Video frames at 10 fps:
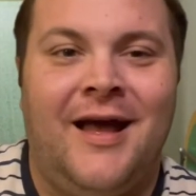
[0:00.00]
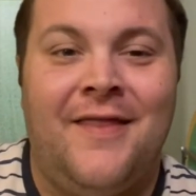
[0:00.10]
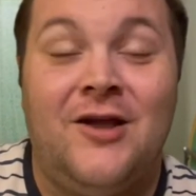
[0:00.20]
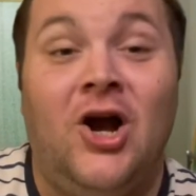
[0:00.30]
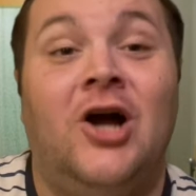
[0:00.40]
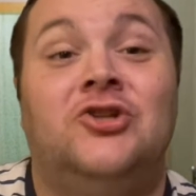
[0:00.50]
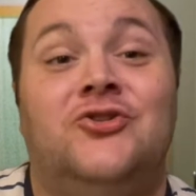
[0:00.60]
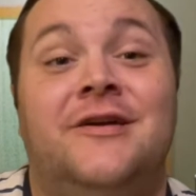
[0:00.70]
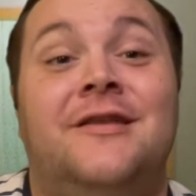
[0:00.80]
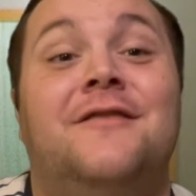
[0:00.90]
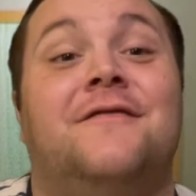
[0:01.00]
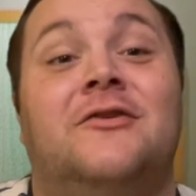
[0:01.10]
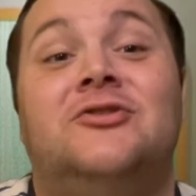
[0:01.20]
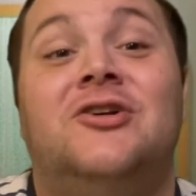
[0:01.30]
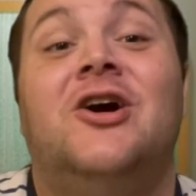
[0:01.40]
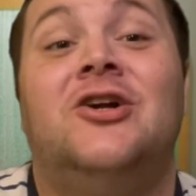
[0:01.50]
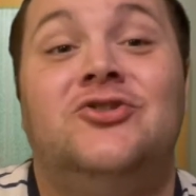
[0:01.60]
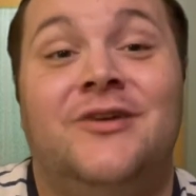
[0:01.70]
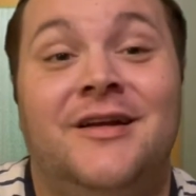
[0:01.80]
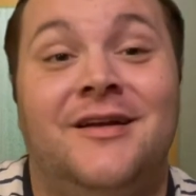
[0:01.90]
The Conjuring, the first
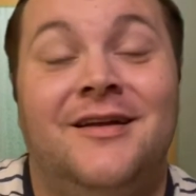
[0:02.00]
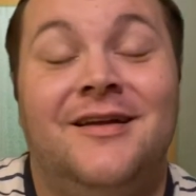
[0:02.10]
Conjuring